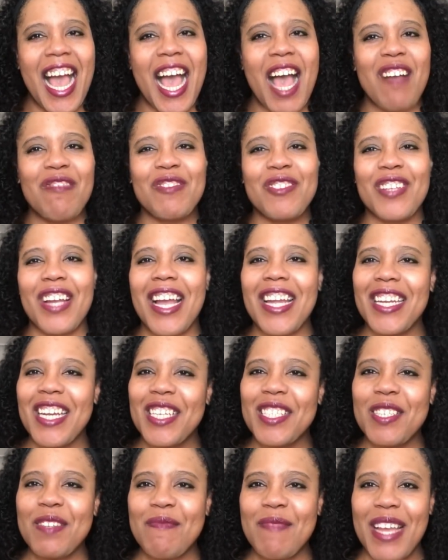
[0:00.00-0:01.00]
I'm trying
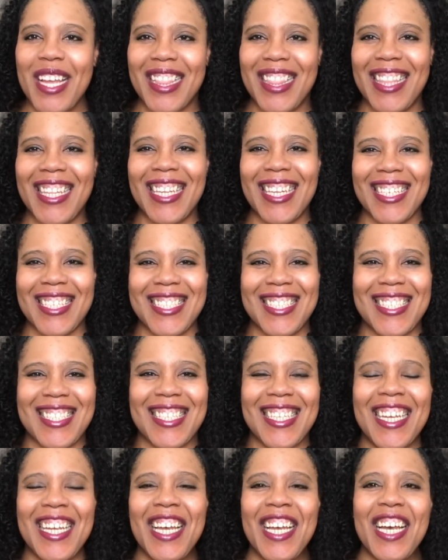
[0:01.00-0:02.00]
not to make
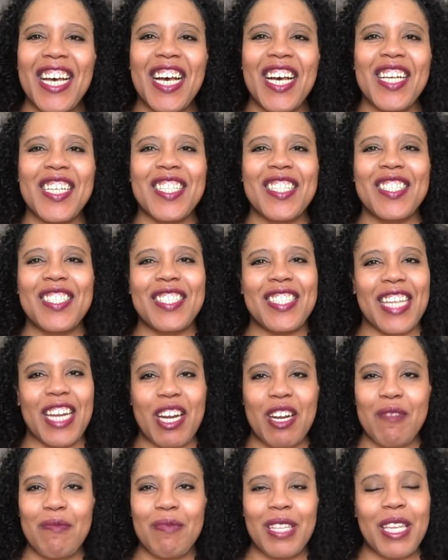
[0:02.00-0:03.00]
this a
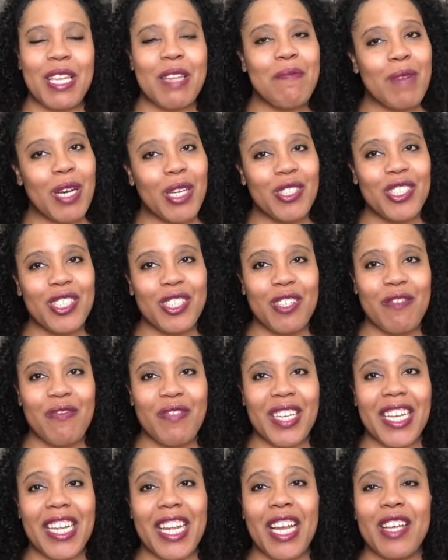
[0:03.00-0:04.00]
terribly emotional
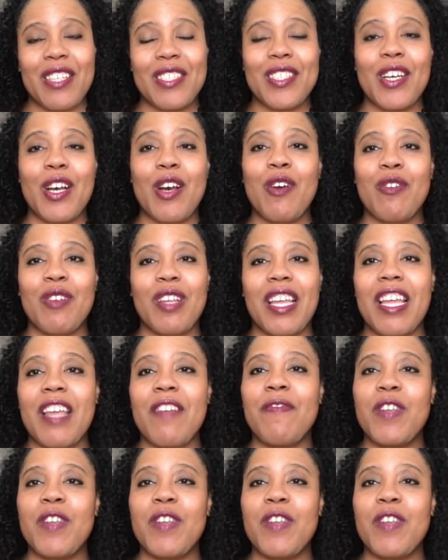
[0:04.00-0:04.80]
video. So